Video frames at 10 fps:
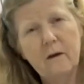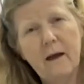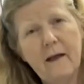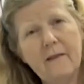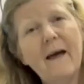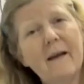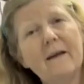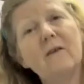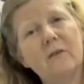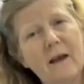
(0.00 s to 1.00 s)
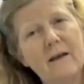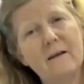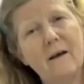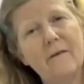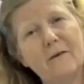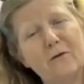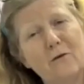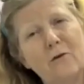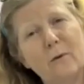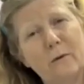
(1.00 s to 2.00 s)
And then it'll take another
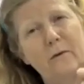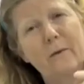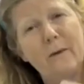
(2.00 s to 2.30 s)
2 or 3